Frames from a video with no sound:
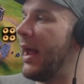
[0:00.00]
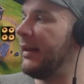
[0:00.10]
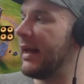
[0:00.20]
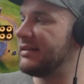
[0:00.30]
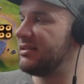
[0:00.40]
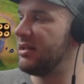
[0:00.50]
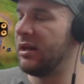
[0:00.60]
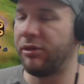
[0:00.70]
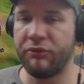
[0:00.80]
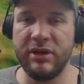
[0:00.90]
and that's
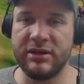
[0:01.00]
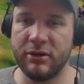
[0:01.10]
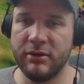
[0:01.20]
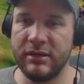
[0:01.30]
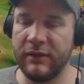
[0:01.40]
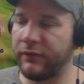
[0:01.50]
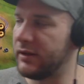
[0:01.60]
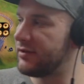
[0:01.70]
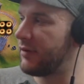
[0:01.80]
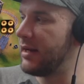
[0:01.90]
a 3-turn
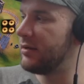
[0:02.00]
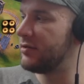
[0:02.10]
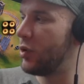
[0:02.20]
difference, right?